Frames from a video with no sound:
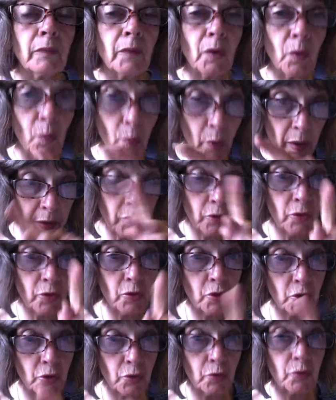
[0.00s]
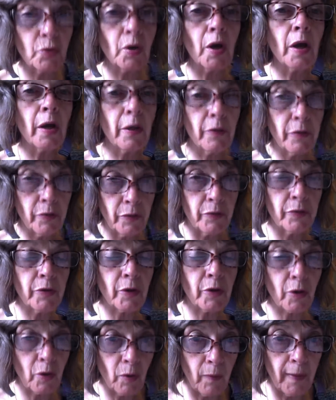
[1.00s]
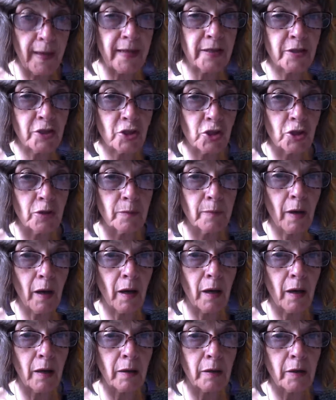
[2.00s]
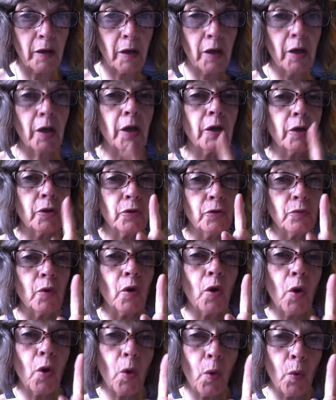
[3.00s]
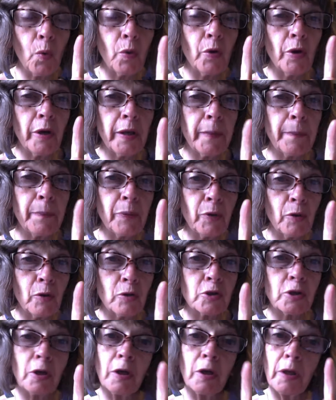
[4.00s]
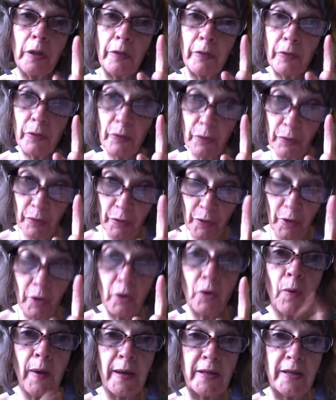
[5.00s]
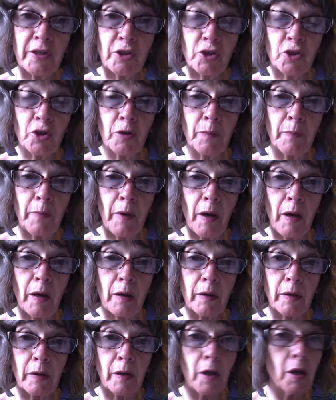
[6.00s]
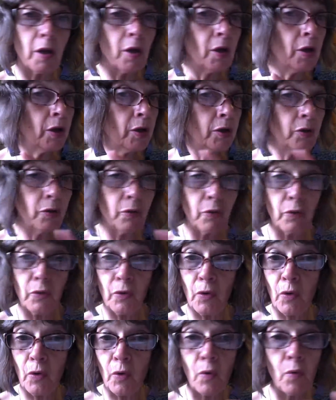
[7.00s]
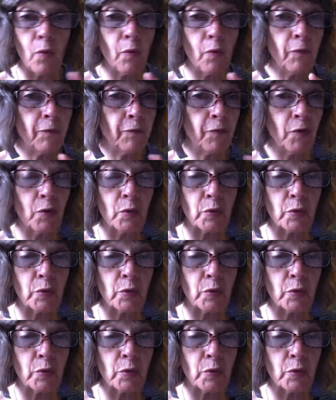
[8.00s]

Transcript: When you do the question mark, you only put the question mark, no full